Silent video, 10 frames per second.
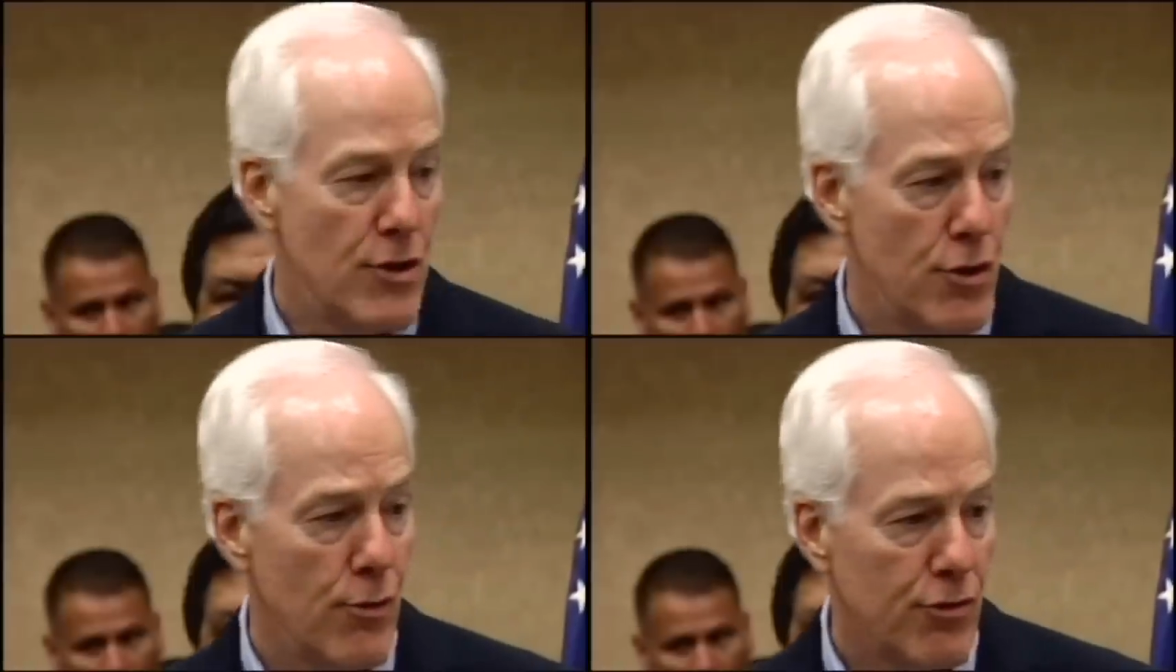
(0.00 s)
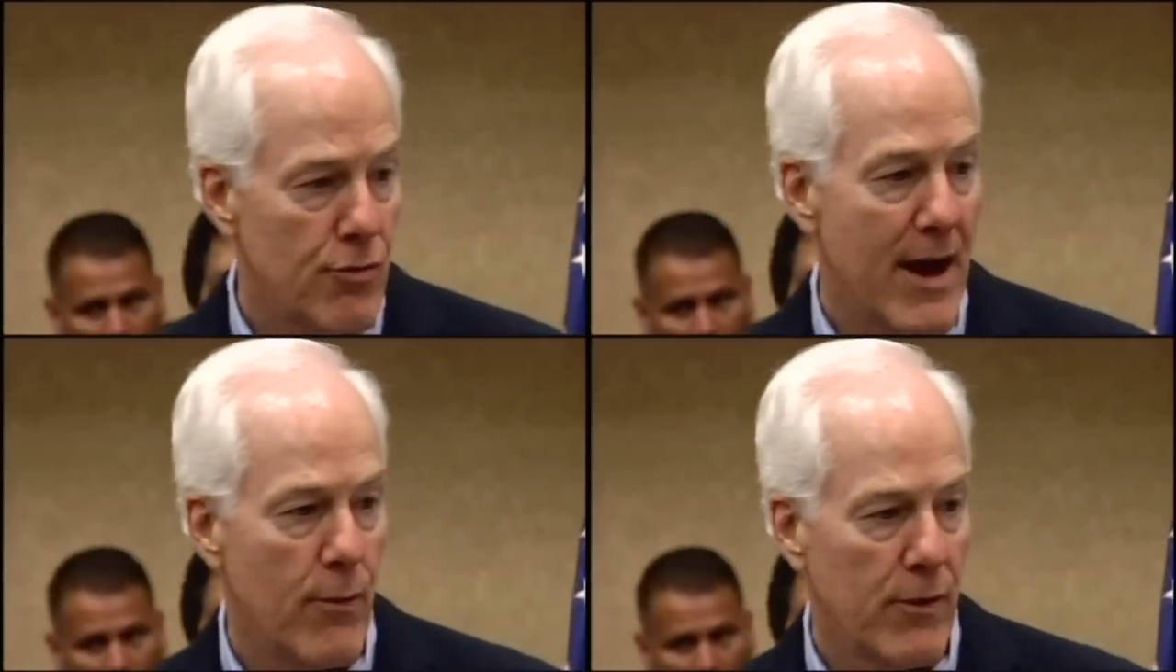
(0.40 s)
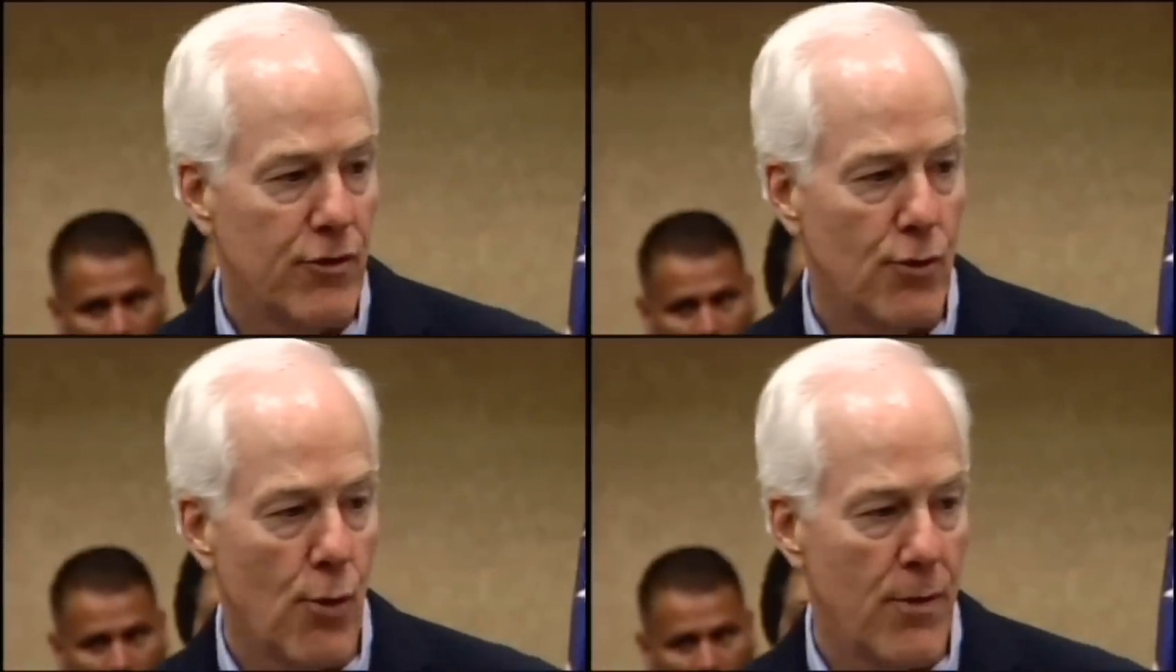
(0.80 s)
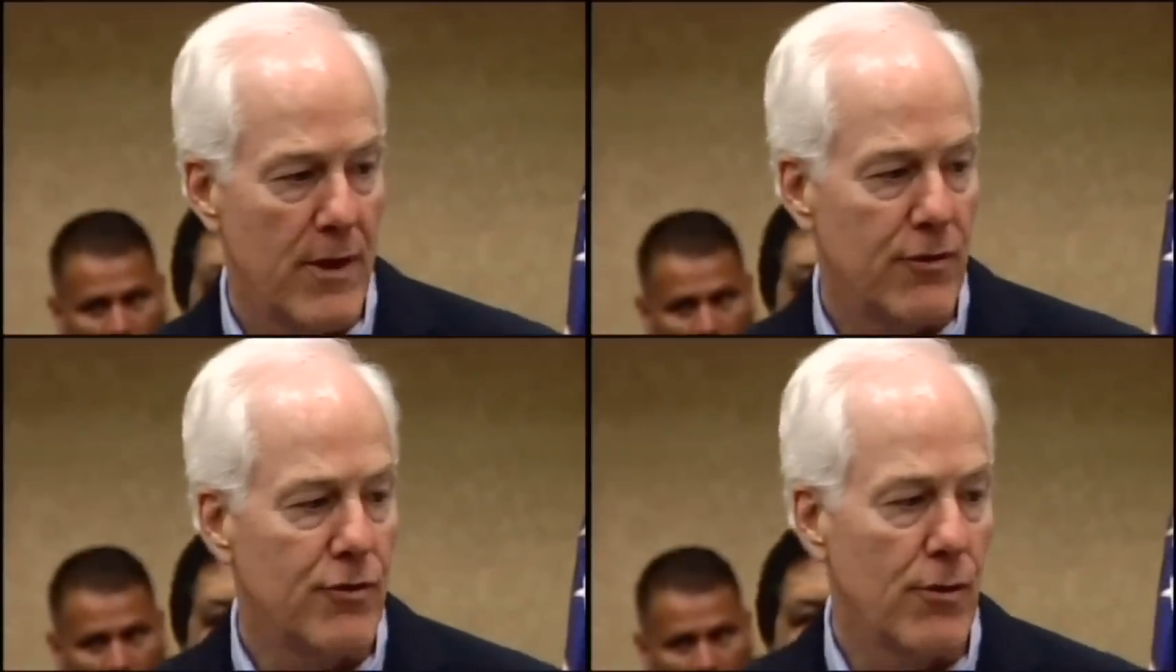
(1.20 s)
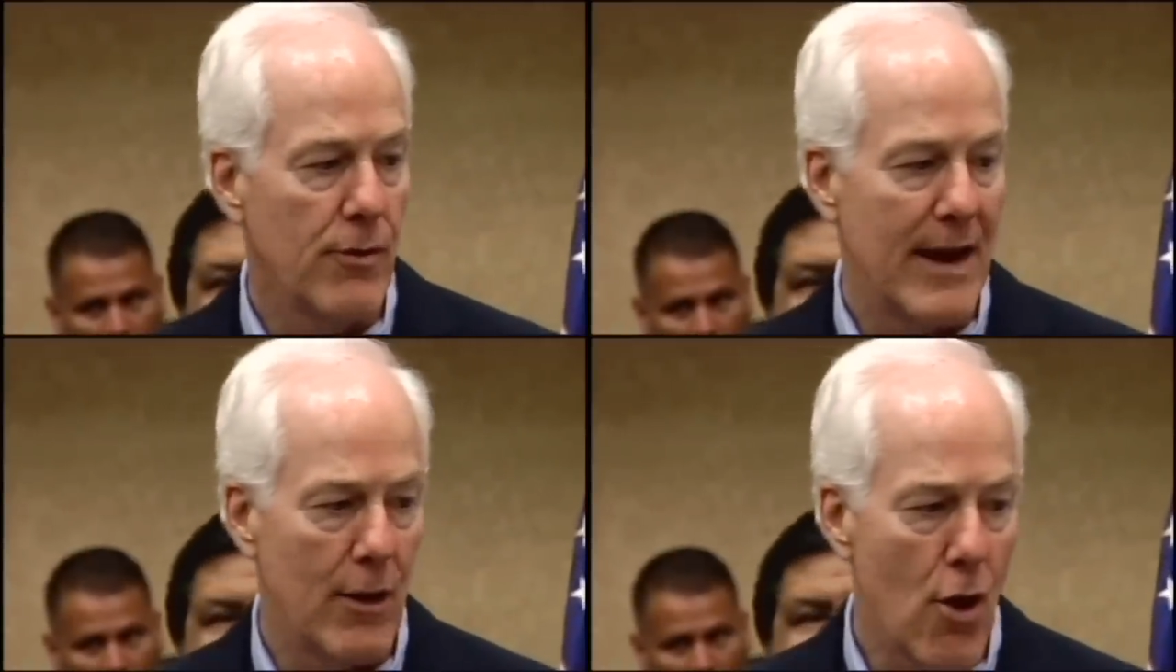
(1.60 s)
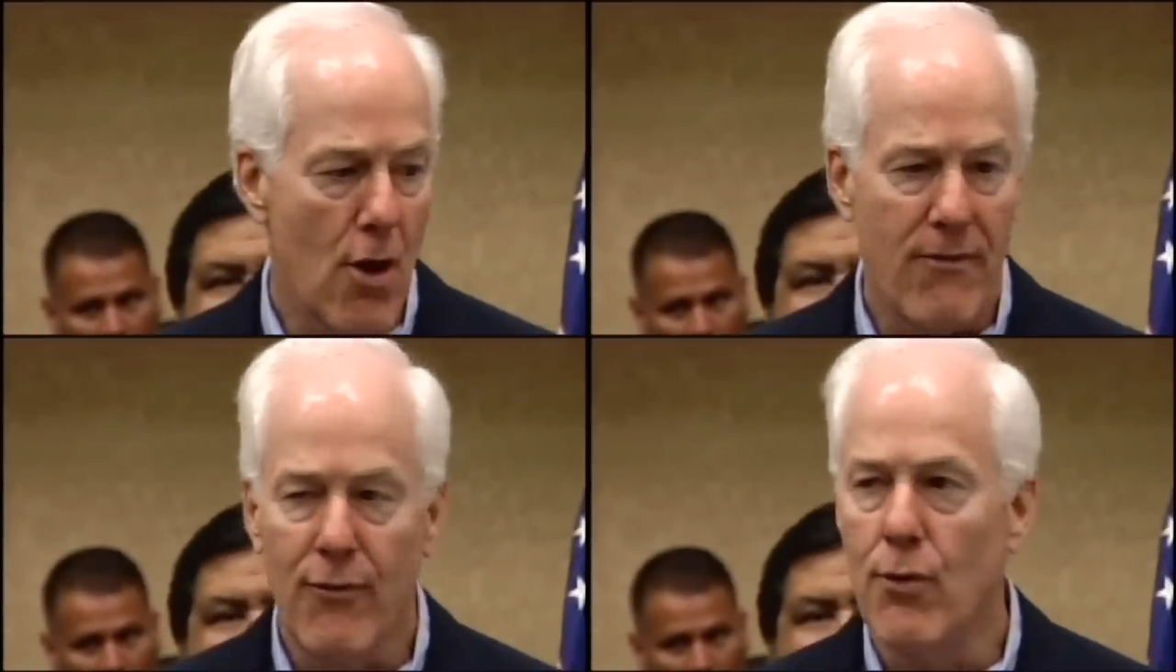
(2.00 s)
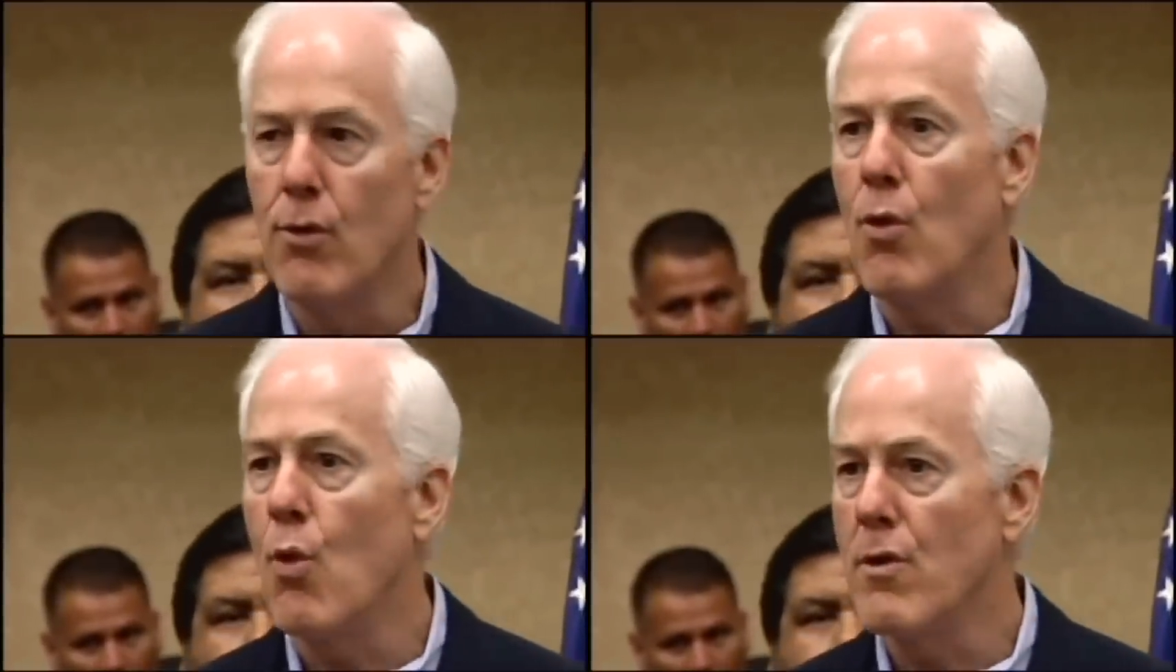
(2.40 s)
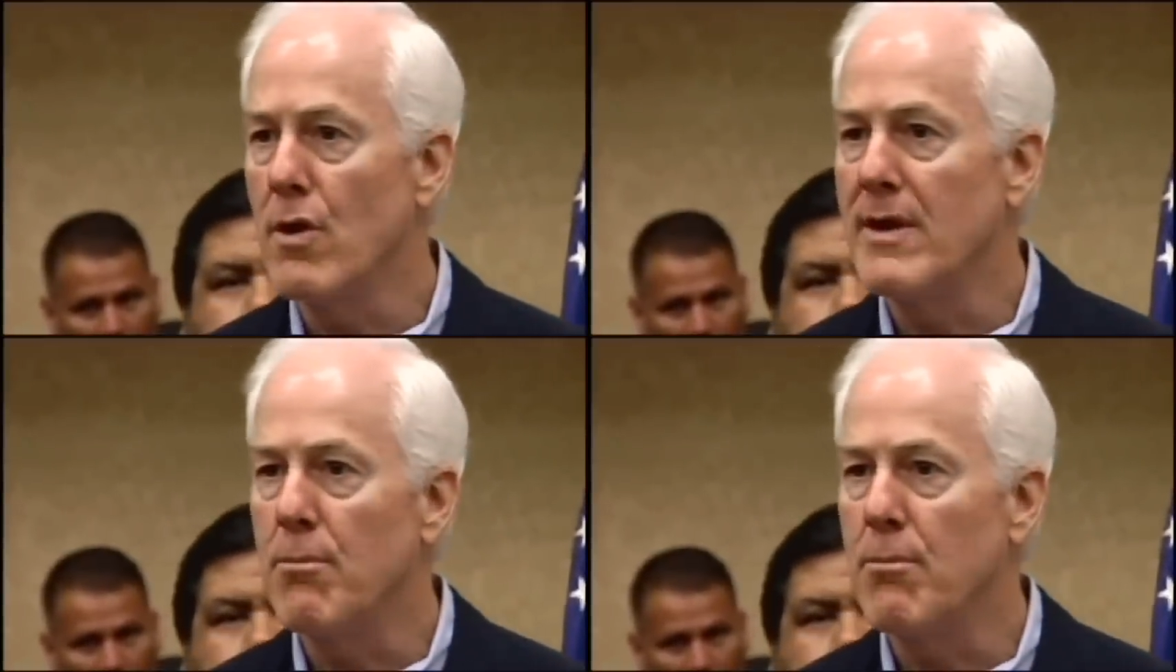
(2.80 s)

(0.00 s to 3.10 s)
now, an emergency border bill lingers, but it's doubtful it will